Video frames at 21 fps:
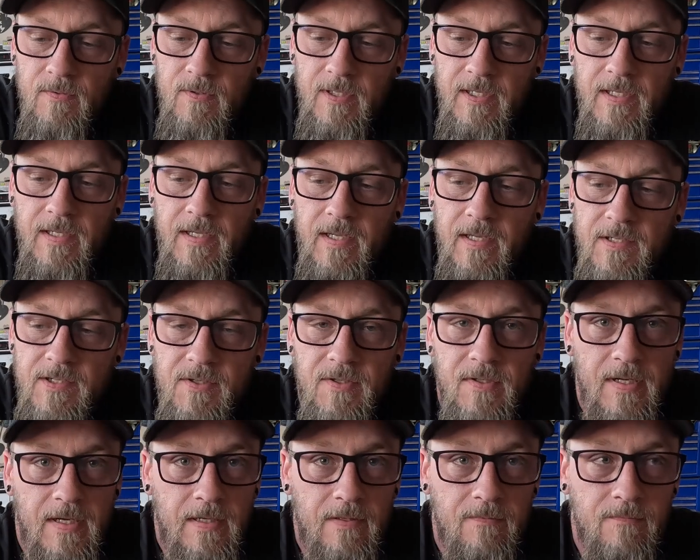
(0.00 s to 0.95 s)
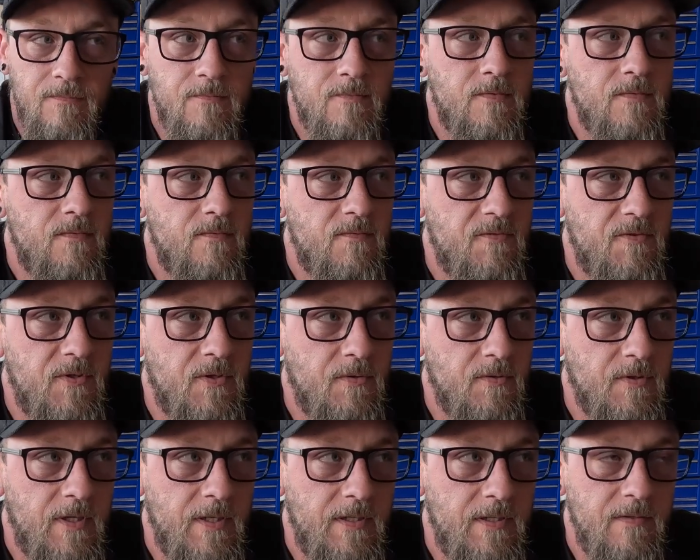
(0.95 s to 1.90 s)
let it get you down.
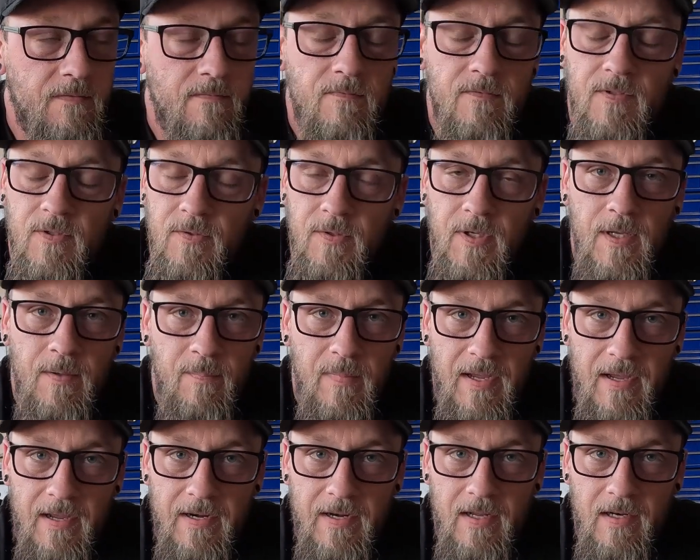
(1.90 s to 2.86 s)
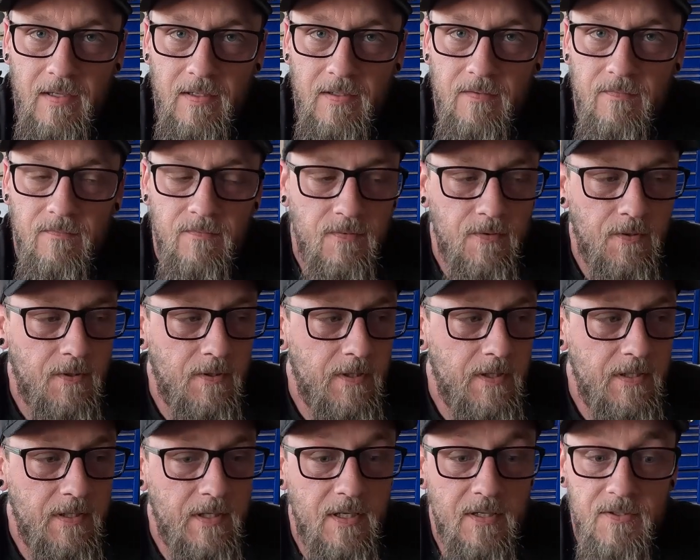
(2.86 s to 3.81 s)
Don't get mad at it for
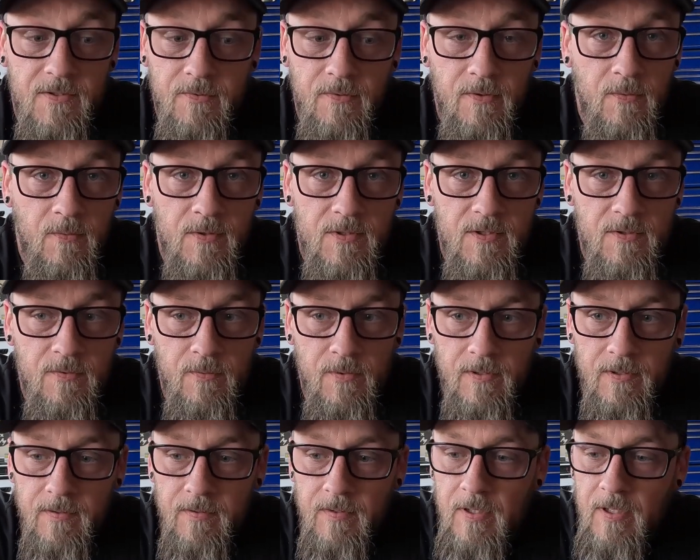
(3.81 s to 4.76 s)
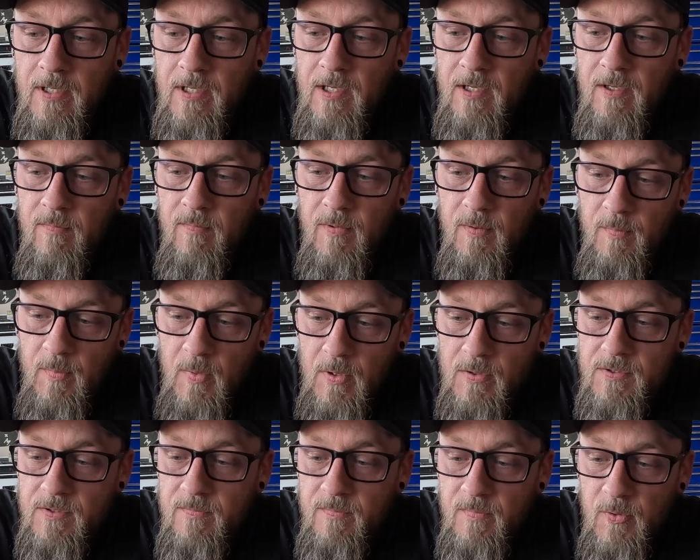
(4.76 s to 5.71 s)
it not doing what you want. But
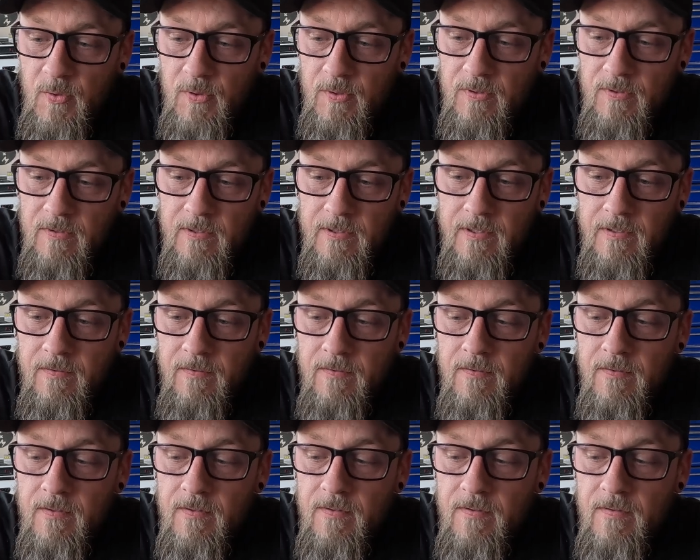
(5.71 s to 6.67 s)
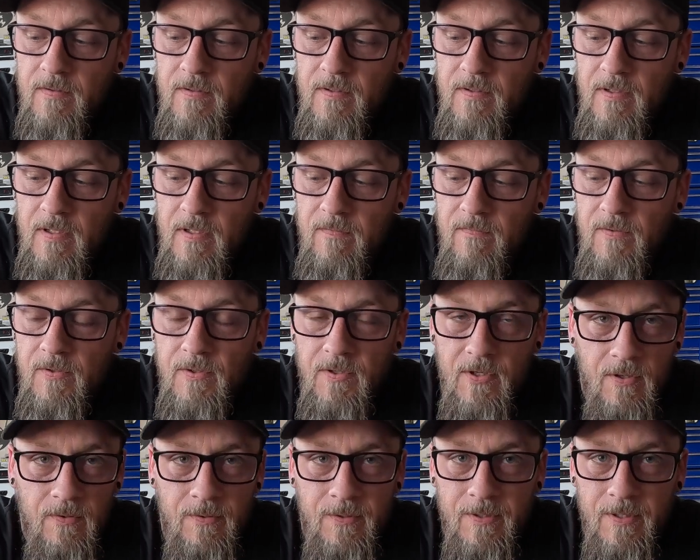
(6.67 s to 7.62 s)
most importantly, if you
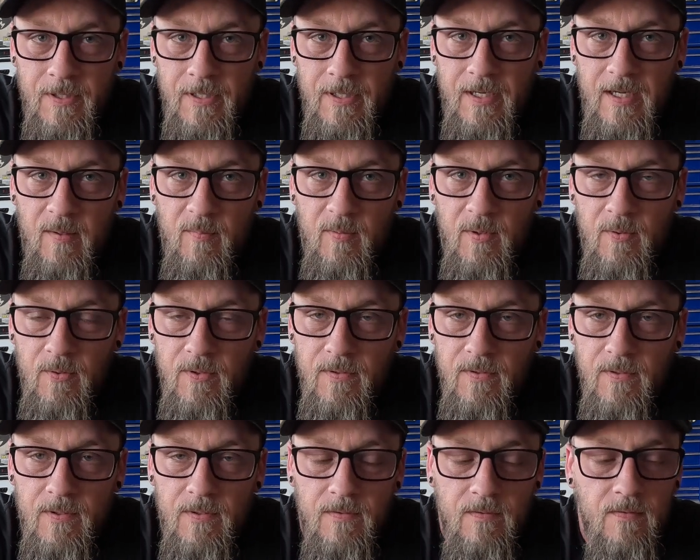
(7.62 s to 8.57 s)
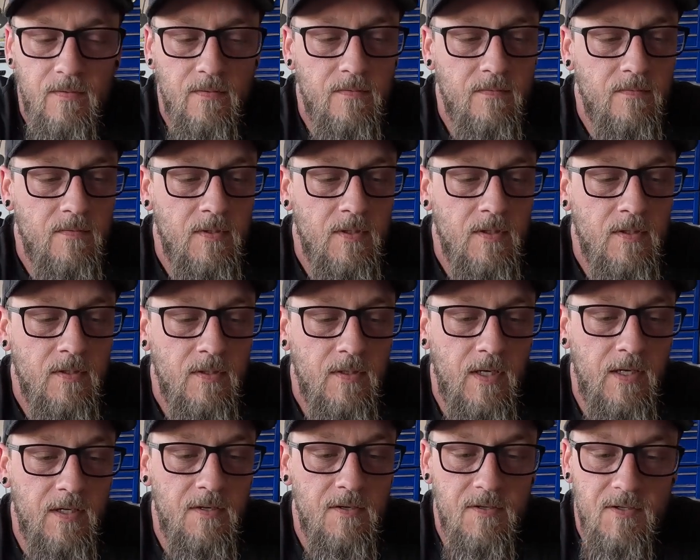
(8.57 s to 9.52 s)
know you're not happy with it
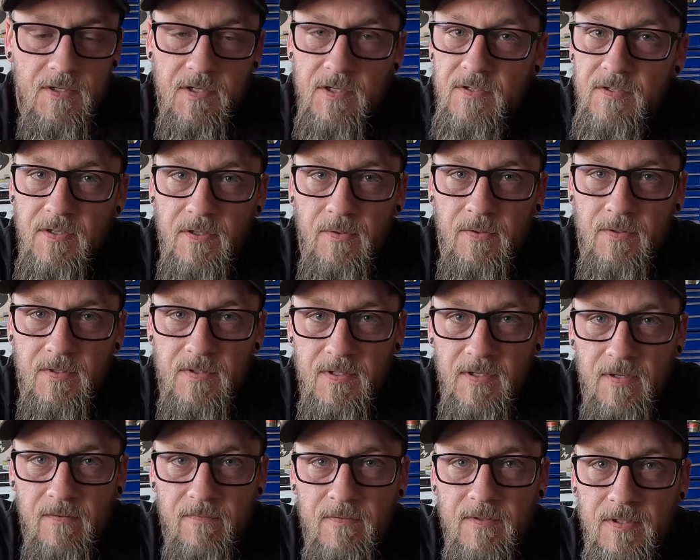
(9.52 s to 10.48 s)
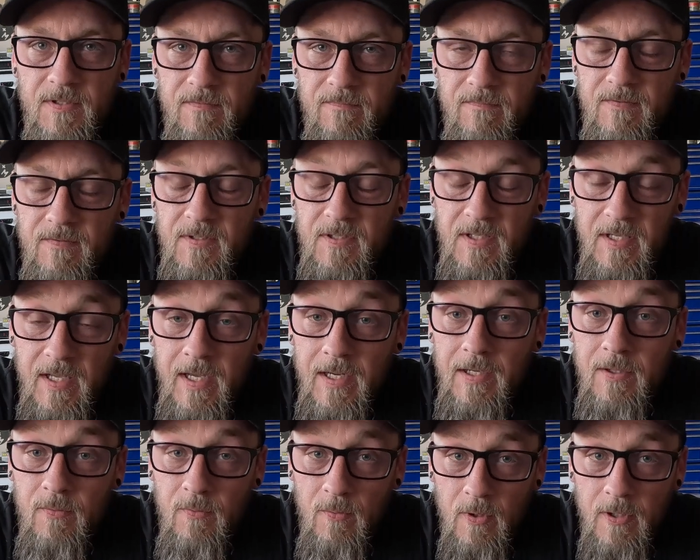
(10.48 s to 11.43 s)
and you're just doing stuff to get
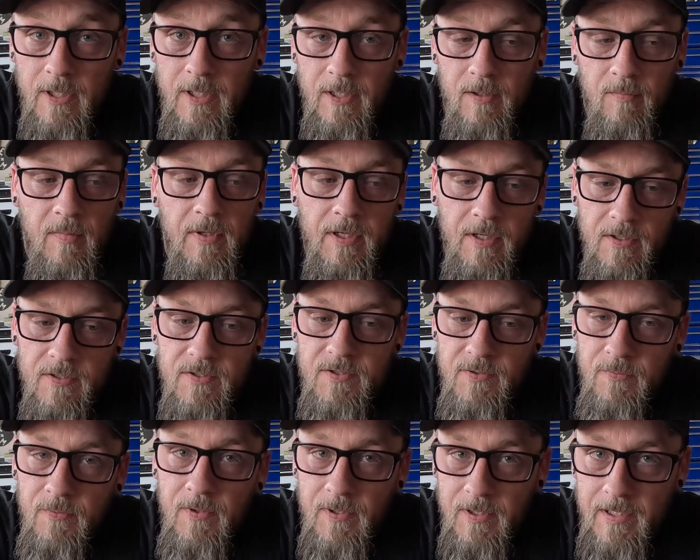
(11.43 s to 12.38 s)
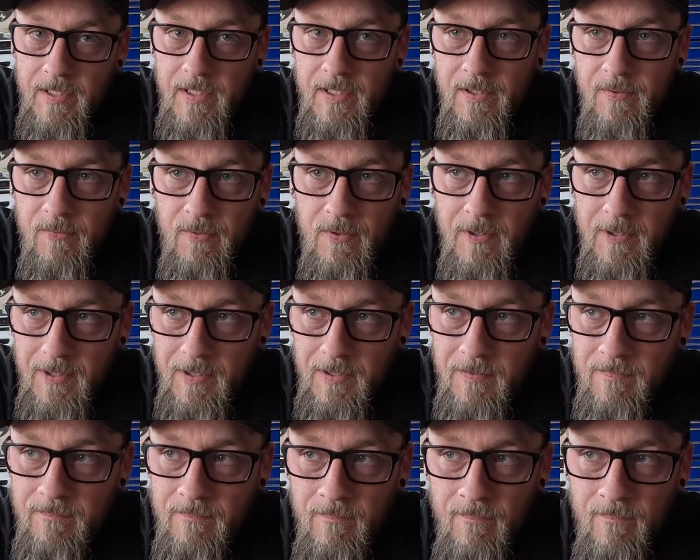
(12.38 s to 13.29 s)
it working because you want to get it working,